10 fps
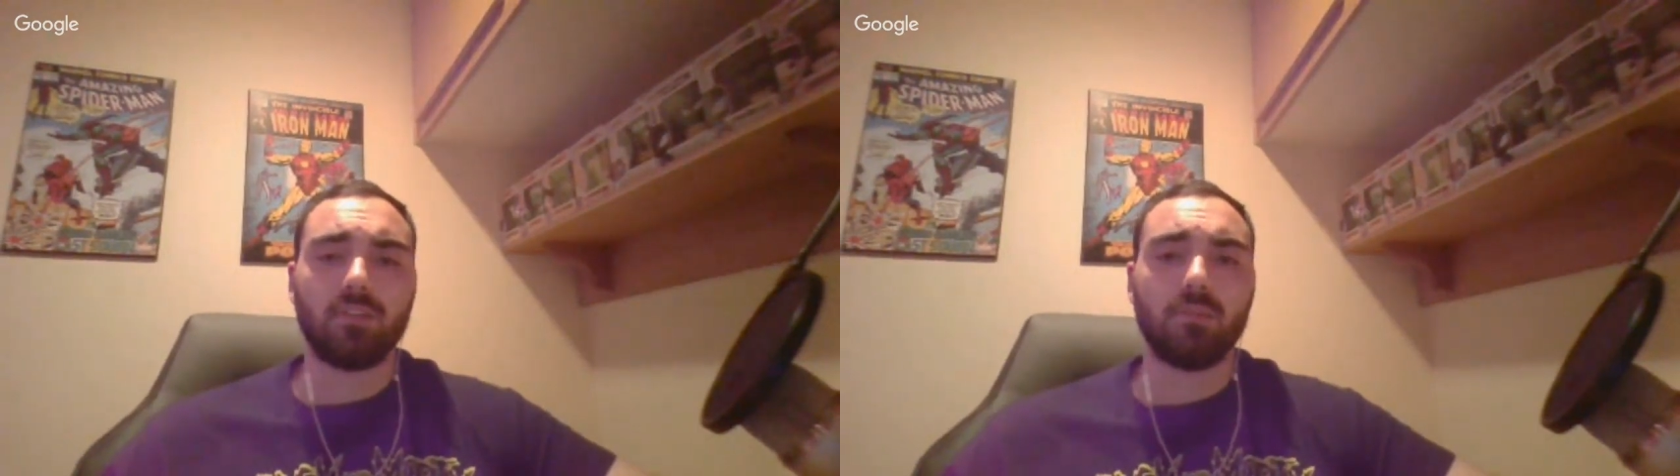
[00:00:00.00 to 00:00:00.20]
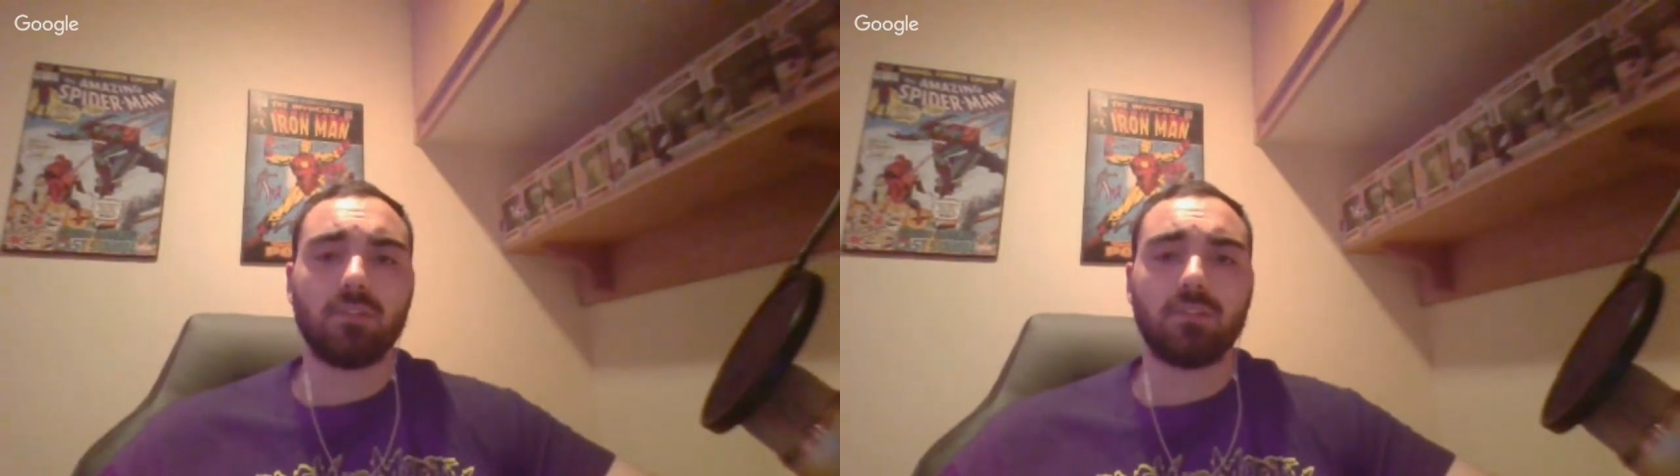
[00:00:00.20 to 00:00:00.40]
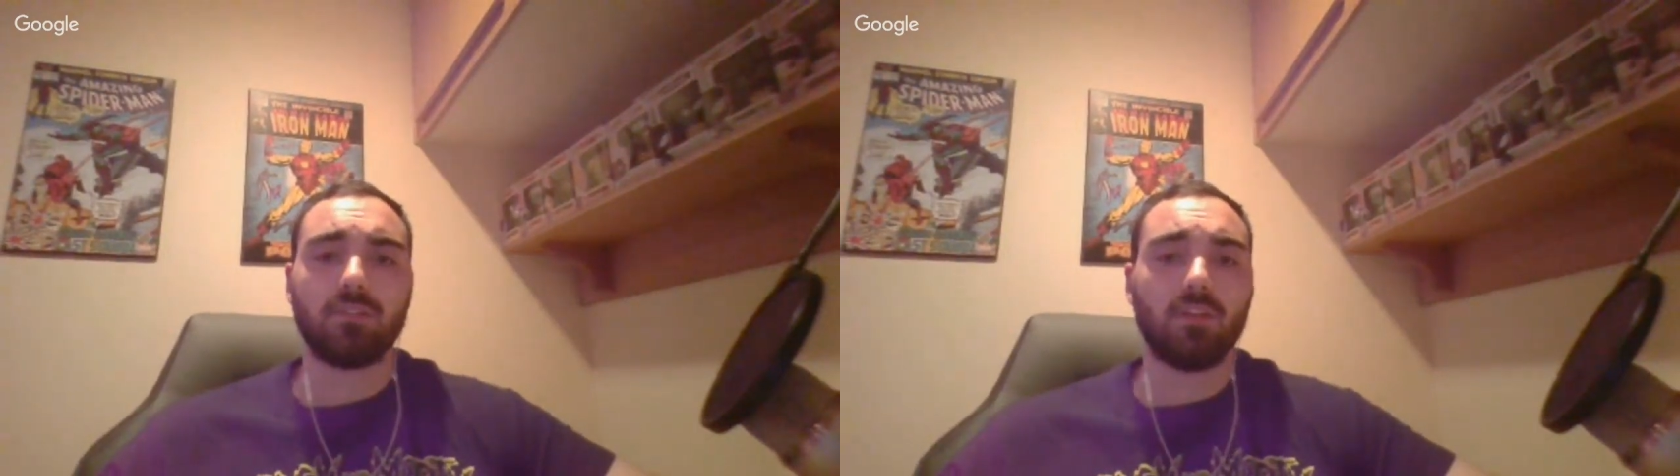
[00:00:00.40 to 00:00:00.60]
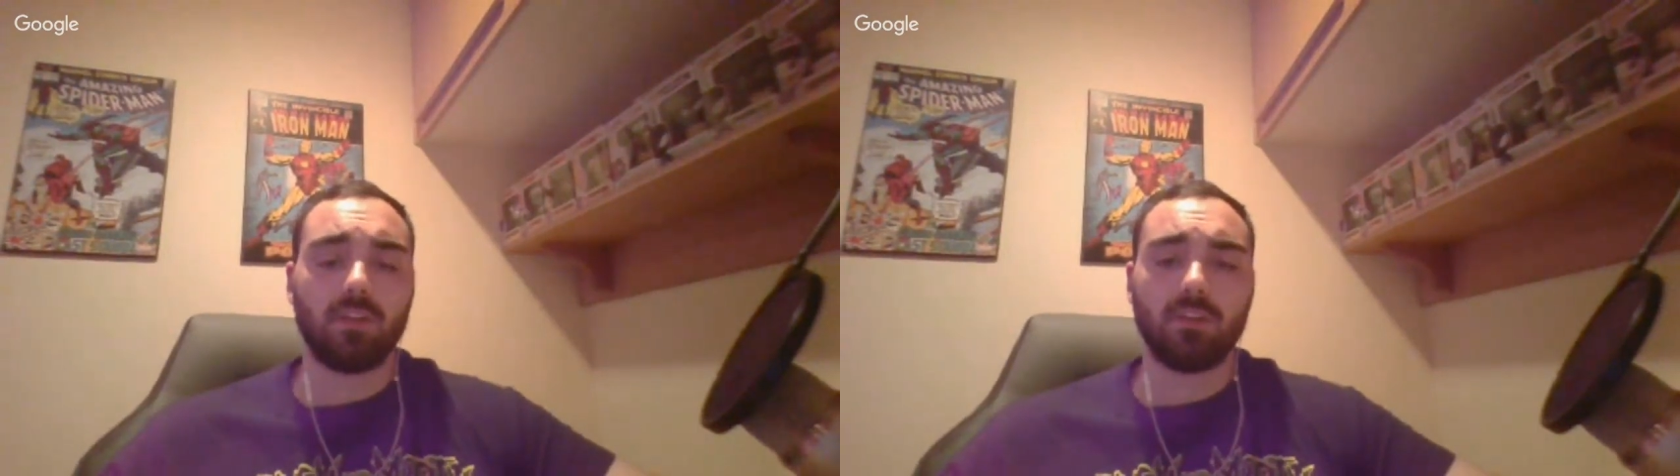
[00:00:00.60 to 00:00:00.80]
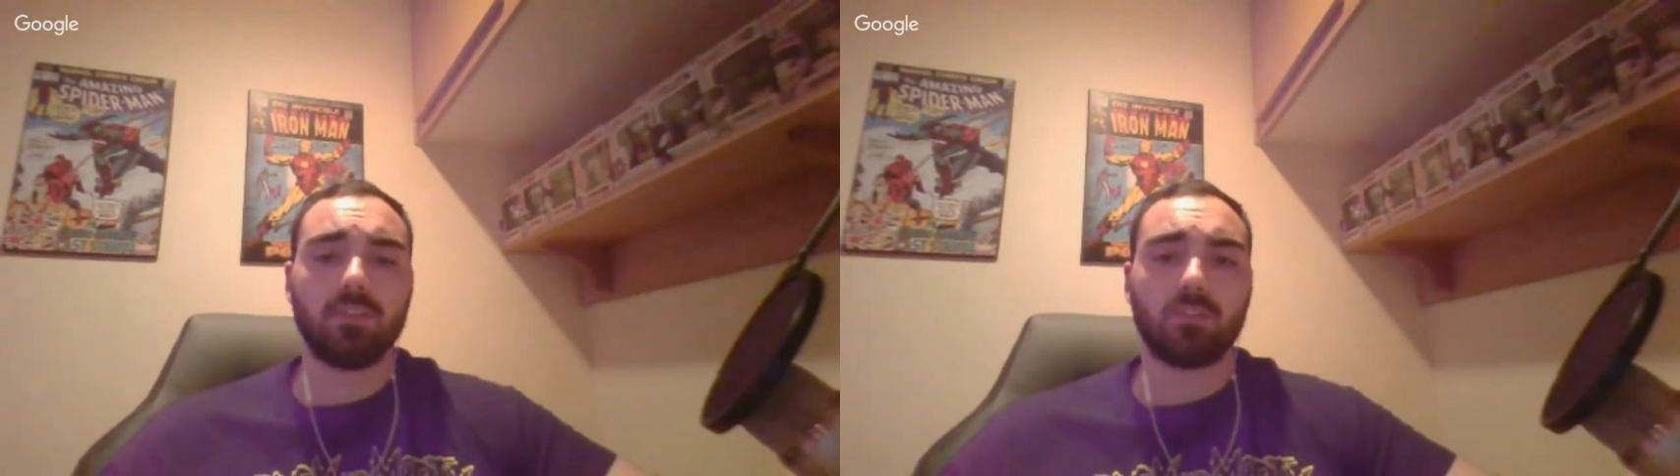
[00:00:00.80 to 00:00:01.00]
team has
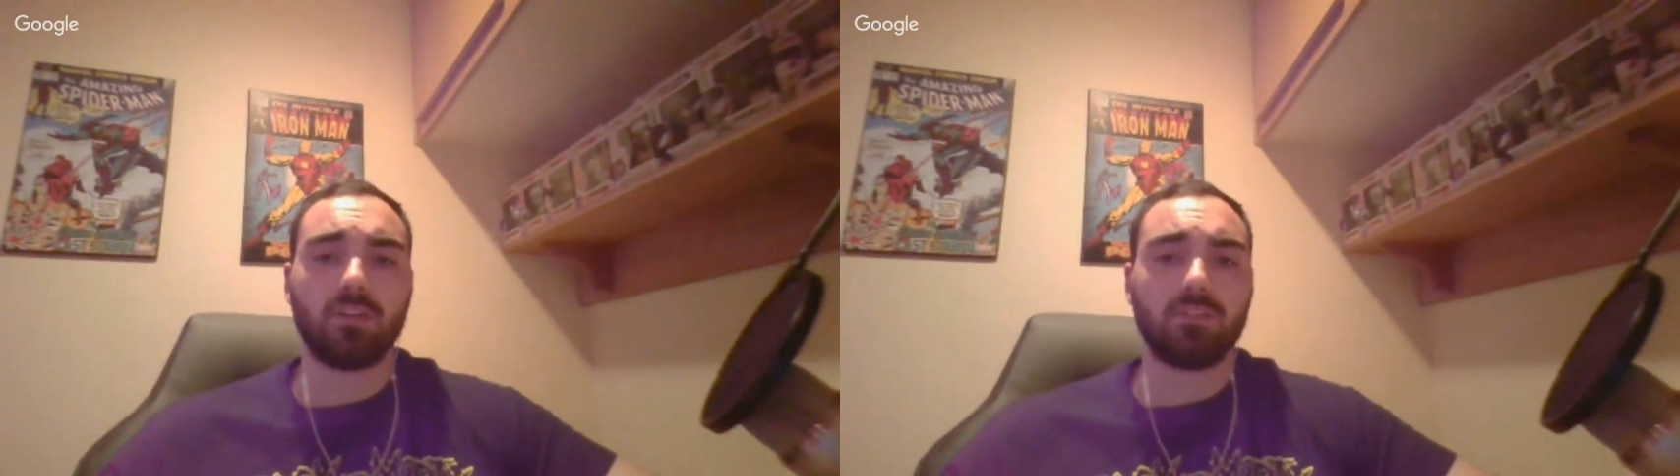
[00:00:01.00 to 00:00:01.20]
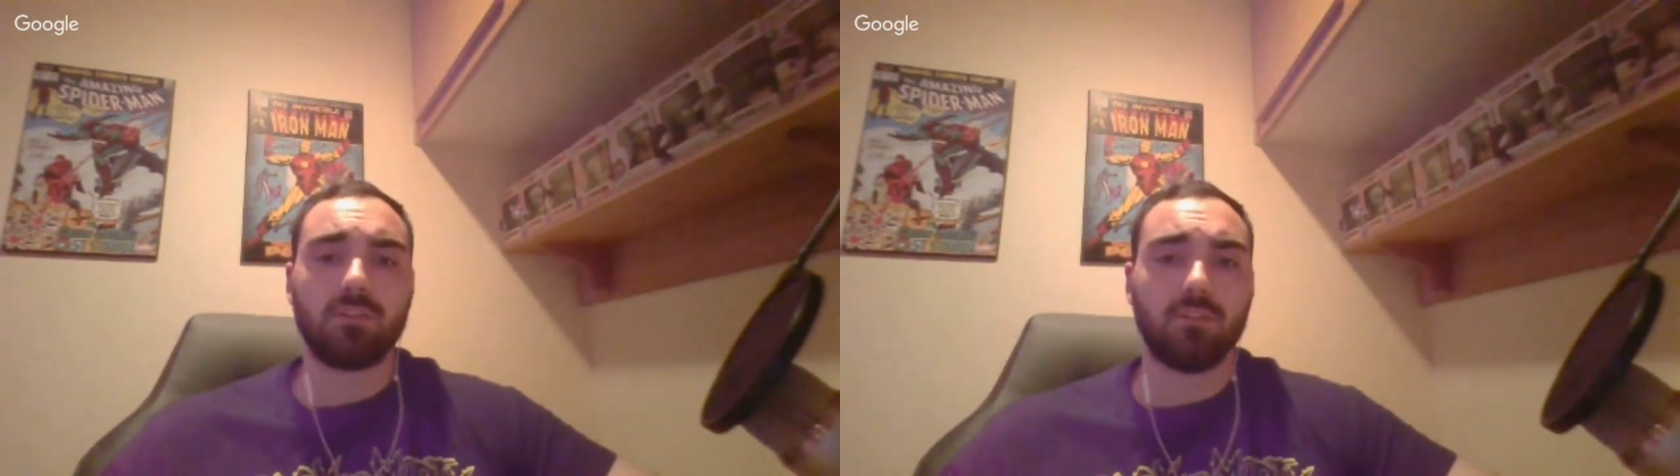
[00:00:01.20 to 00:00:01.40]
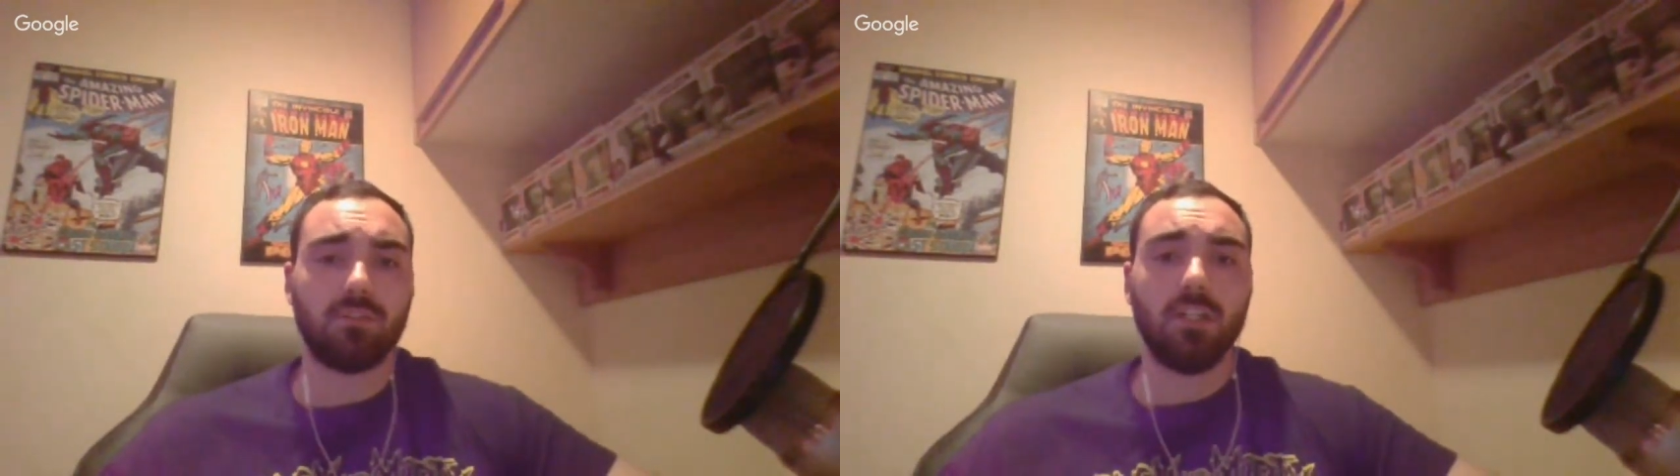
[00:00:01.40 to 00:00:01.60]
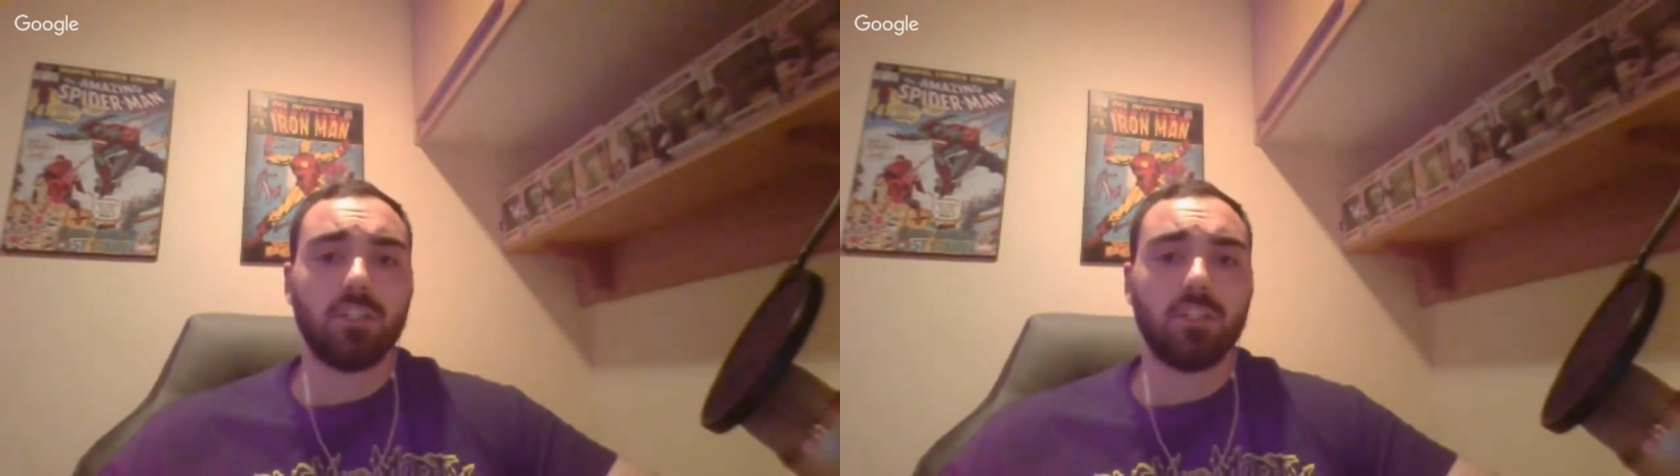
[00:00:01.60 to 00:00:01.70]
earned the trust of